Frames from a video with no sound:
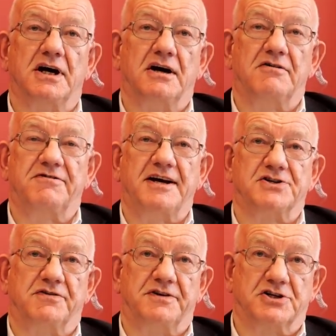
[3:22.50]
face
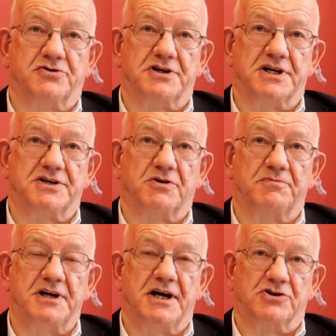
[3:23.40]
off his critics from
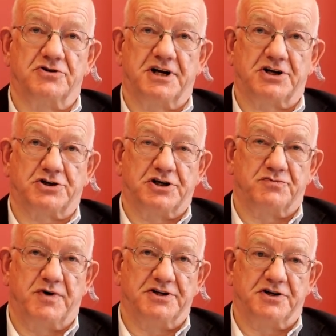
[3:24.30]
the ultra-nationalist
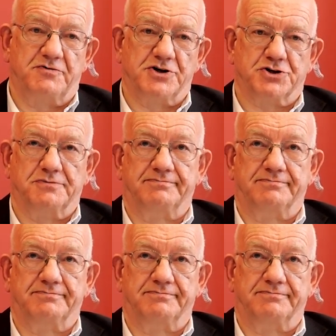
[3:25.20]
right in Russia.